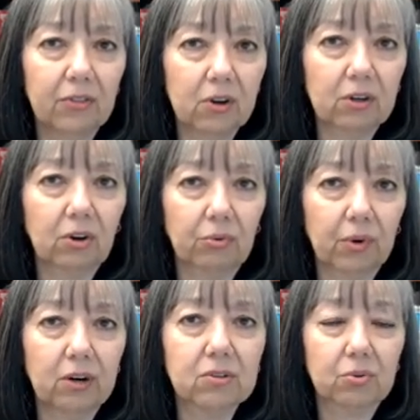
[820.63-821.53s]
in their
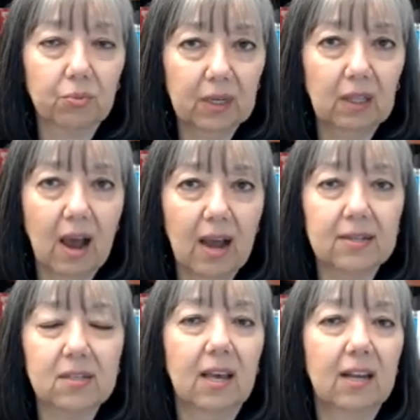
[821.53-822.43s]
career to
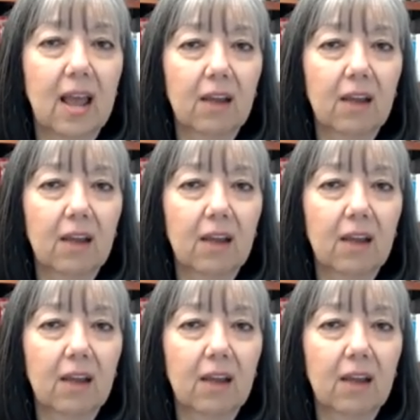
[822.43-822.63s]
realize that